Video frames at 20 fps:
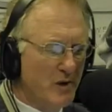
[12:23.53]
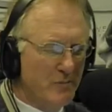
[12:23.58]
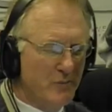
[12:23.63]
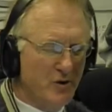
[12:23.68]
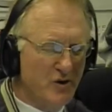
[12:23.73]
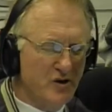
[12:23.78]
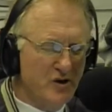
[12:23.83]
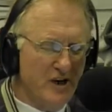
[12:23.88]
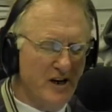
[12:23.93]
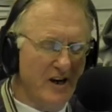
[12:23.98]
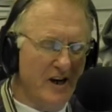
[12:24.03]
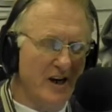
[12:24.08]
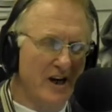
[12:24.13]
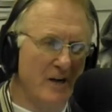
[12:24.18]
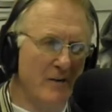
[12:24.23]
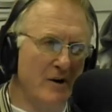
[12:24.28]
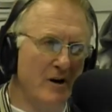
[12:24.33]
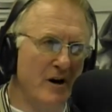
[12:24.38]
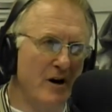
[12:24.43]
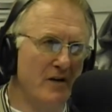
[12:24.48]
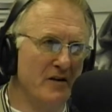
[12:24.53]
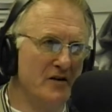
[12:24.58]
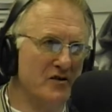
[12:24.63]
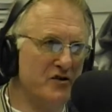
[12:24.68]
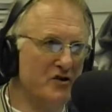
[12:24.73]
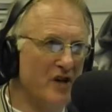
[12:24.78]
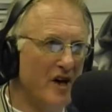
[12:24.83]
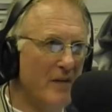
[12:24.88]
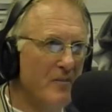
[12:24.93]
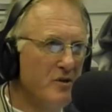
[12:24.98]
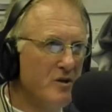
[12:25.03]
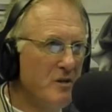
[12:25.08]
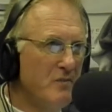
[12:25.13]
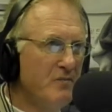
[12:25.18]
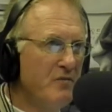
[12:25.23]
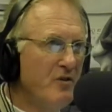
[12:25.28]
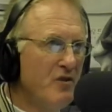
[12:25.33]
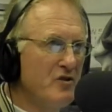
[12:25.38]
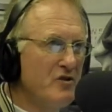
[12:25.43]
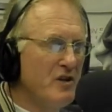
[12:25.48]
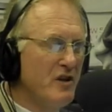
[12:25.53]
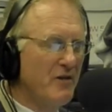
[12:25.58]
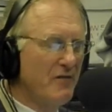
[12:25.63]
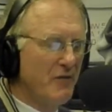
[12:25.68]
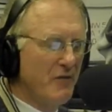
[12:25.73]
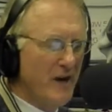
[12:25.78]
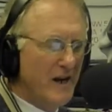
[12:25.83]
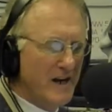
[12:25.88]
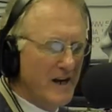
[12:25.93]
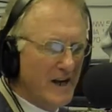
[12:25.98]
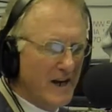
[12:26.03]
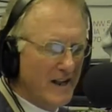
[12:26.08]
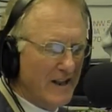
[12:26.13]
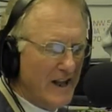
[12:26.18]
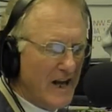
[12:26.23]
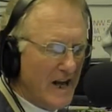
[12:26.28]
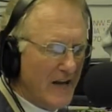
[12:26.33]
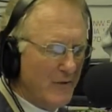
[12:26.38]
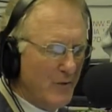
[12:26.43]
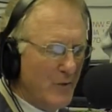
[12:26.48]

appreciate you coming on this championship version of Friday Night Live.